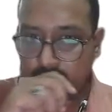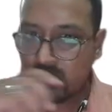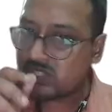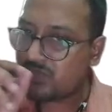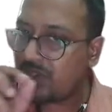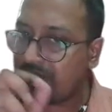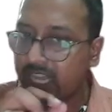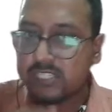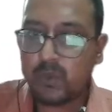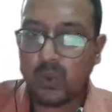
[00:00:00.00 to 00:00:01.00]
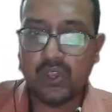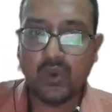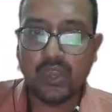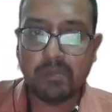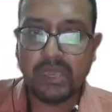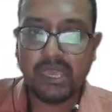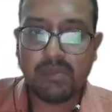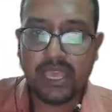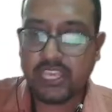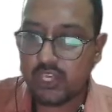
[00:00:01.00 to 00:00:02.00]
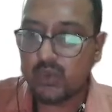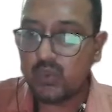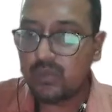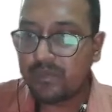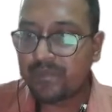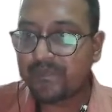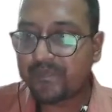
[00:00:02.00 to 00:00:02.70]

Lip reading: Once we were exploring, okay, P by Q,